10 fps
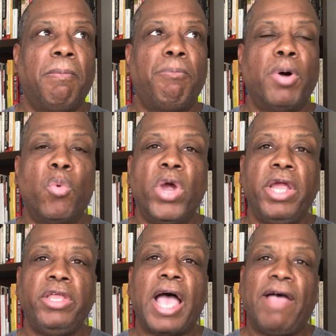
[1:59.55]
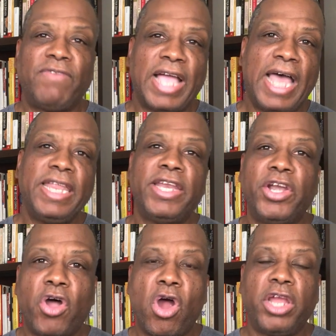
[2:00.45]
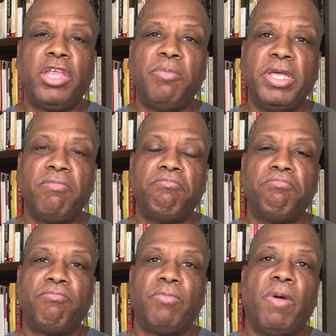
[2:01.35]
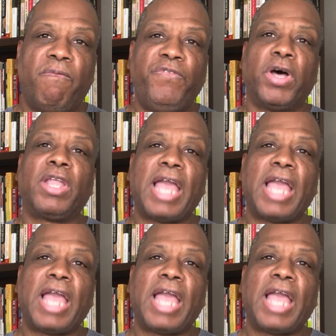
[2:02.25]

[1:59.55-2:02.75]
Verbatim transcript: but where I've gotten an argument, felt